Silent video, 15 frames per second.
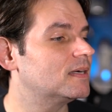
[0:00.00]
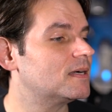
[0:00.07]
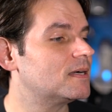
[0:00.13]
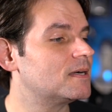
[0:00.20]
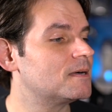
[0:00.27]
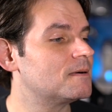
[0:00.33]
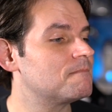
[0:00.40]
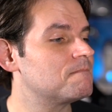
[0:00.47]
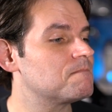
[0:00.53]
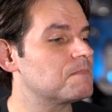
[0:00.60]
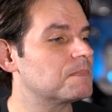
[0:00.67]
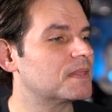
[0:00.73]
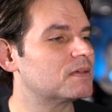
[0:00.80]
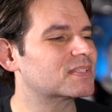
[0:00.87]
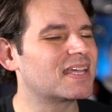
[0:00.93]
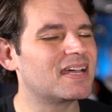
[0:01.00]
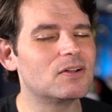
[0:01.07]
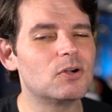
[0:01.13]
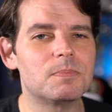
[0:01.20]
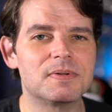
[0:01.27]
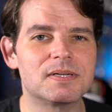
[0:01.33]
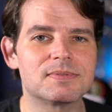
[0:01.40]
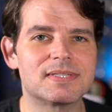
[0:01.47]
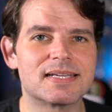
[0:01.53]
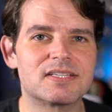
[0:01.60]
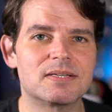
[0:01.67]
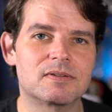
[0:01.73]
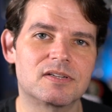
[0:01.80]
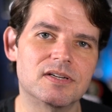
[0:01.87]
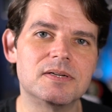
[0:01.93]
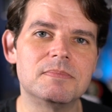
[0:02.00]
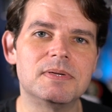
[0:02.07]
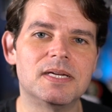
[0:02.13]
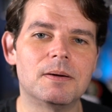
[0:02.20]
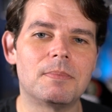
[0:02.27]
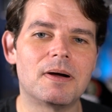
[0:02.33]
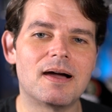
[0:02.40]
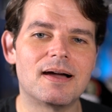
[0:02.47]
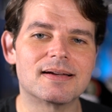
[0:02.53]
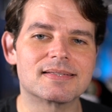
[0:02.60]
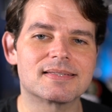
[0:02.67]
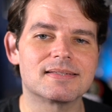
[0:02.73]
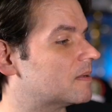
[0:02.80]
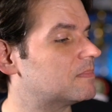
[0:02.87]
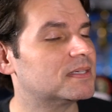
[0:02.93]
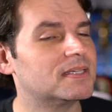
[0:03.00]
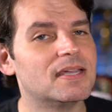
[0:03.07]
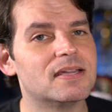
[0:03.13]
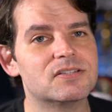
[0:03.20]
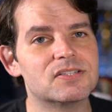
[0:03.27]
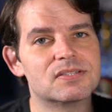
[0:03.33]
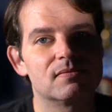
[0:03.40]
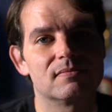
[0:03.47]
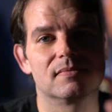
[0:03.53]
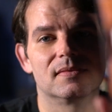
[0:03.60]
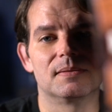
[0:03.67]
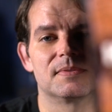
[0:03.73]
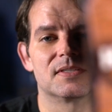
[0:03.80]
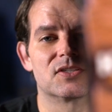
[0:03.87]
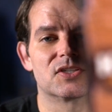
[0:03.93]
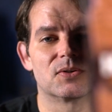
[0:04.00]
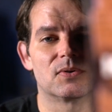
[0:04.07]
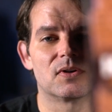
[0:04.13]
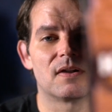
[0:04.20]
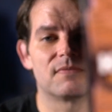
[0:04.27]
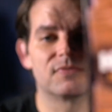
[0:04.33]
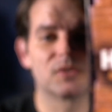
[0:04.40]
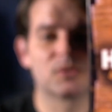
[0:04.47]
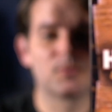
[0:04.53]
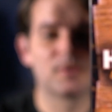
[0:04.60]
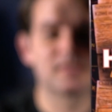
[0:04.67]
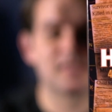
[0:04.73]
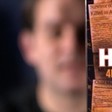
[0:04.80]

I was kind of hoping it was actually going to be a box, but yeah, just let me show it off real quick.